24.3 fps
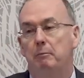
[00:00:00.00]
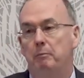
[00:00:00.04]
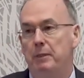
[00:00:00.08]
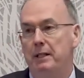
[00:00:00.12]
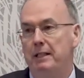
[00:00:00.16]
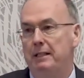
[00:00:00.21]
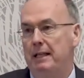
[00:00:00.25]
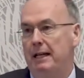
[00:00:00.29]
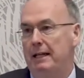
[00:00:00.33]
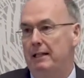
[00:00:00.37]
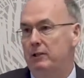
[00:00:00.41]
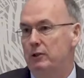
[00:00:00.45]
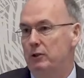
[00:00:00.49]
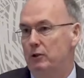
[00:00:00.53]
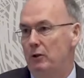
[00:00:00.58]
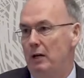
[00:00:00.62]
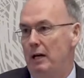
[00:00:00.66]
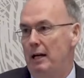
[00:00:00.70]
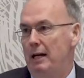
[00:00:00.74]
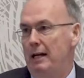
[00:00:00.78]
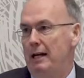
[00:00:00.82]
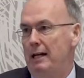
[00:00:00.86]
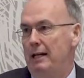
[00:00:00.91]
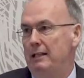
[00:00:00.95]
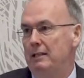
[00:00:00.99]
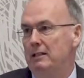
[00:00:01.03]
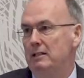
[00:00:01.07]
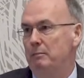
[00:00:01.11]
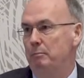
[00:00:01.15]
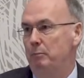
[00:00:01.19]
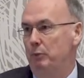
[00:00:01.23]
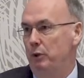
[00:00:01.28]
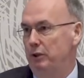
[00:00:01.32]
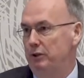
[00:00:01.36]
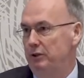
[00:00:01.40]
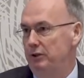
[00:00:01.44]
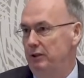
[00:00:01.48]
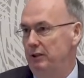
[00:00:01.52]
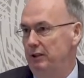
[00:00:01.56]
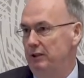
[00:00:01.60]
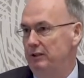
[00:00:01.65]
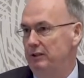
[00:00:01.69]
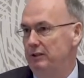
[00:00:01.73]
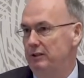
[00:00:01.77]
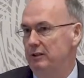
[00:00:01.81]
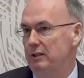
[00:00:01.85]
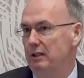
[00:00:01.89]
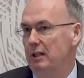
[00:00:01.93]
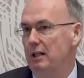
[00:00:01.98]
be they trains,
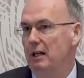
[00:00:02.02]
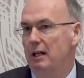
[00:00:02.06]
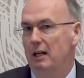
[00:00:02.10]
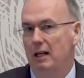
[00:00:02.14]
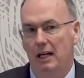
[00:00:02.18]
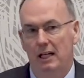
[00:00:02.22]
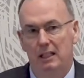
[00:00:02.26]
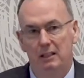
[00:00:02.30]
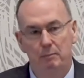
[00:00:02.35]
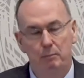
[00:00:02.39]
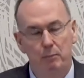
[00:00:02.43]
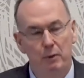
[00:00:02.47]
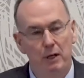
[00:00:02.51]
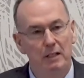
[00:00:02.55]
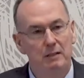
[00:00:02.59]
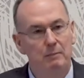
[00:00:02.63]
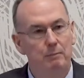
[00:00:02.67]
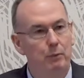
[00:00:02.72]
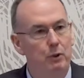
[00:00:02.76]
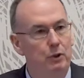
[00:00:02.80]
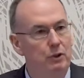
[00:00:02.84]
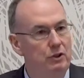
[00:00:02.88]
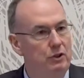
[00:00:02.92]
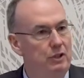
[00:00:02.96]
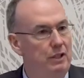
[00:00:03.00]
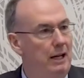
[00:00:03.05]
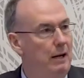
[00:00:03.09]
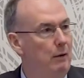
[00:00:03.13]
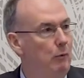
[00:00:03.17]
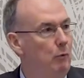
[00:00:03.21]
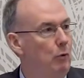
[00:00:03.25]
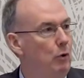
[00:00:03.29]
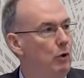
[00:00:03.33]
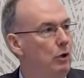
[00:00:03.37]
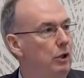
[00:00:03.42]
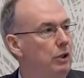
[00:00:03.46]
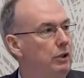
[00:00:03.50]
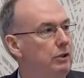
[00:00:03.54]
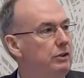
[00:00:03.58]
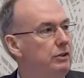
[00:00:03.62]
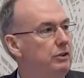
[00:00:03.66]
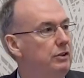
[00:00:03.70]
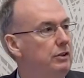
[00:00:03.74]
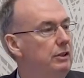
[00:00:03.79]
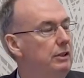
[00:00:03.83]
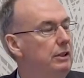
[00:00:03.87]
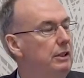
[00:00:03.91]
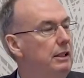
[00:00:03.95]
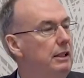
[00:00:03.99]
buses, express bus
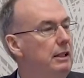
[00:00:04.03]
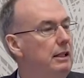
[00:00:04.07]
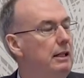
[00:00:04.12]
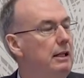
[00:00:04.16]
networks.